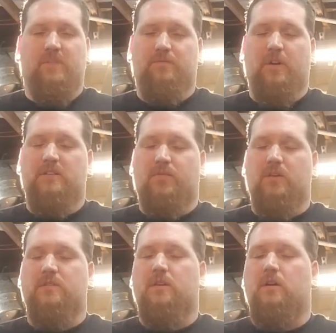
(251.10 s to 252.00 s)
vice
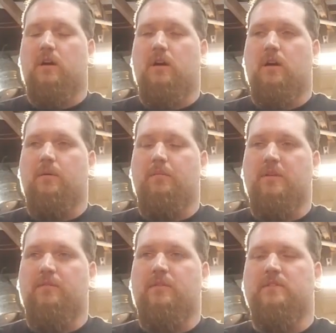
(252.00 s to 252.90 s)
versa, I
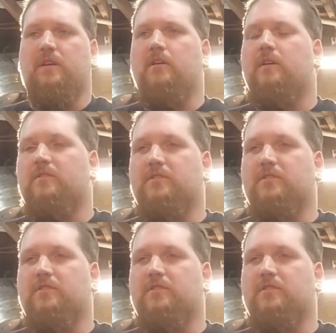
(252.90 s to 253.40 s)
believe, because I know you have to